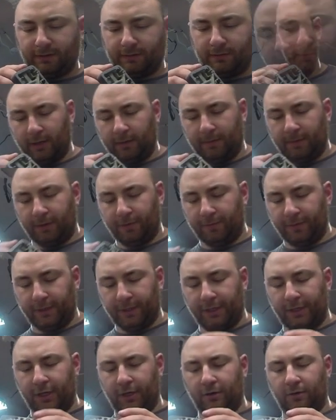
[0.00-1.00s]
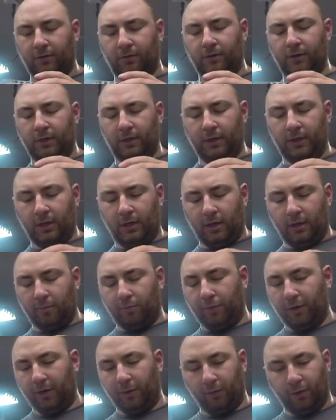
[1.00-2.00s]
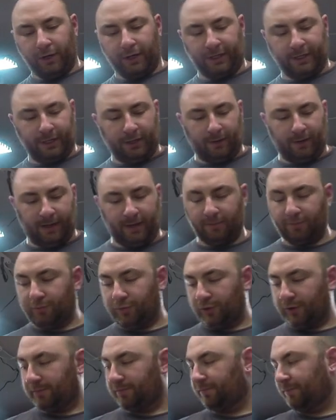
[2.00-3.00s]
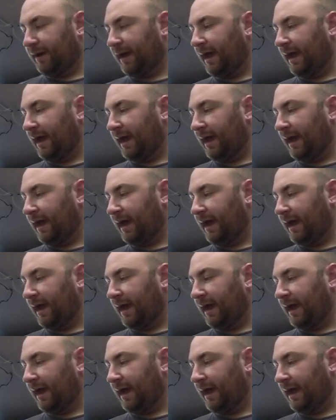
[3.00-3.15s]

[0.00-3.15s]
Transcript: I don't really know, but we're going to go ahead and put